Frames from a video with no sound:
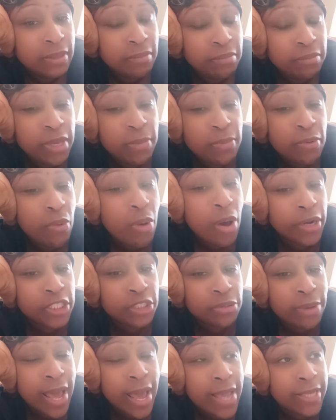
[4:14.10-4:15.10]
People want
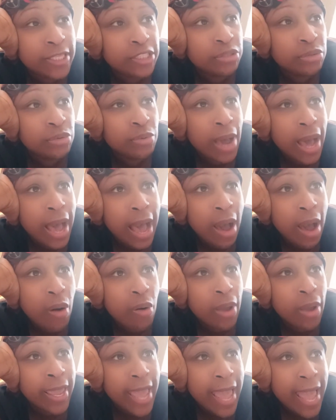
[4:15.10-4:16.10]
to try to
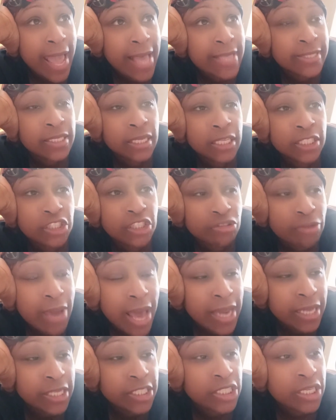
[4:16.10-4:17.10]
outcast
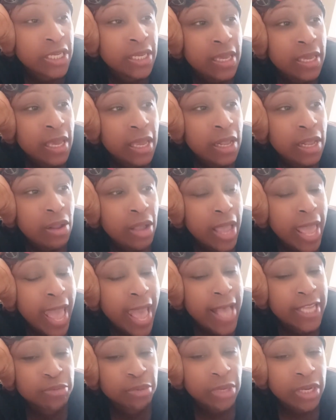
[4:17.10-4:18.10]
astrology
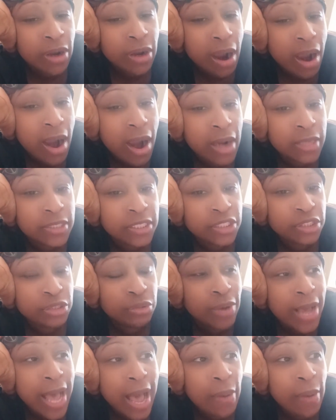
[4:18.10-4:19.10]
as regards
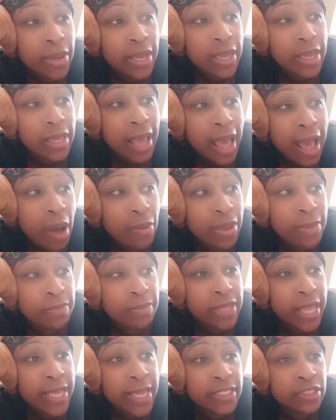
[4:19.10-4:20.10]
to how
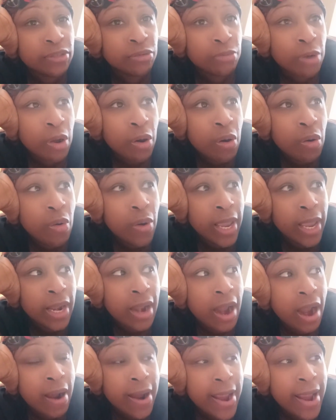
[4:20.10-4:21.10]
it plays a role
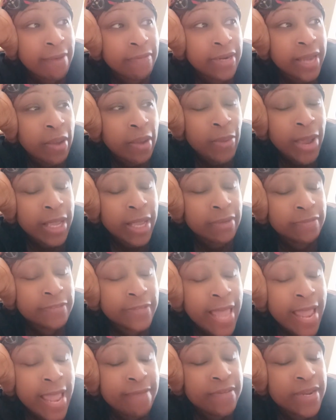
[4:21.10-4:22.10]
in our everyday wake of
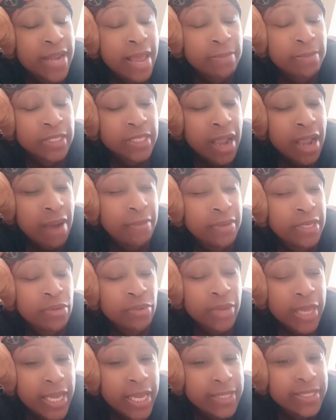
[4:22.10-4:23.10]
life, and I'm sorry,
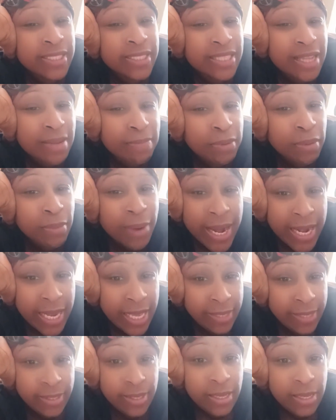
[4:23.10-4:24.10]
you can't separate
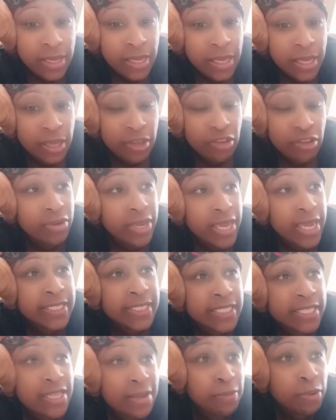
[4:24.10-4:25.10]
it. You
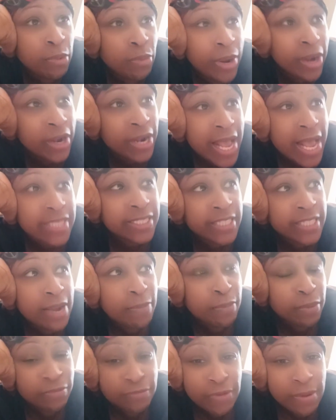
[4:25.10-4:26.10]
can't separate. We're not
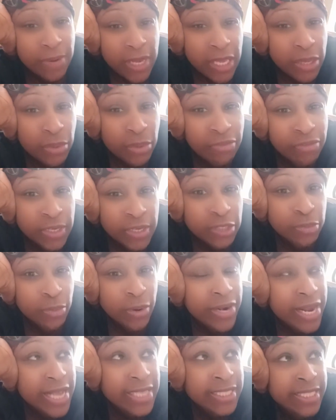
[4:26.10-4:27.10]
separate from the universe.
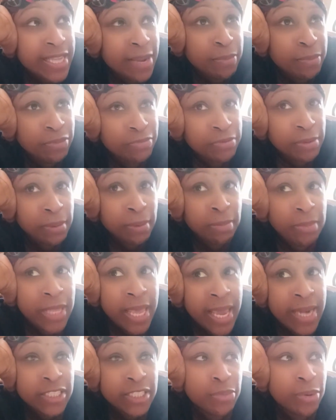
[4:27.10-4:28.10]
We're not separate from the
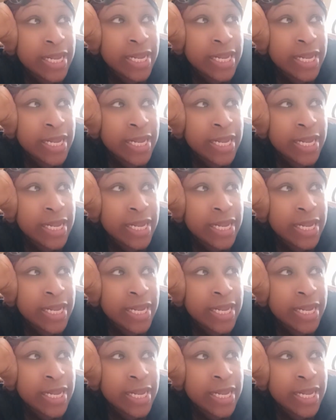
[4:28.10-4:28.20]
planets.